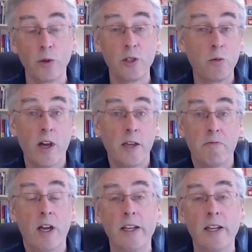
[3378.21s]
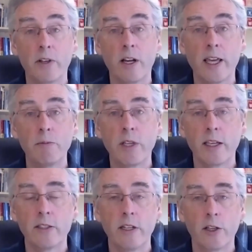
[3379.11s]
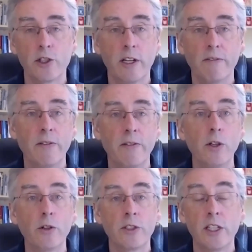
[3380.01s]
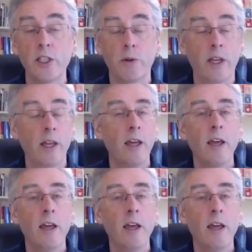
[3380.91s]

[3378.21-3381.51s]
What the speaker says: which is why I never claimed tax deduction. I've never looked into it.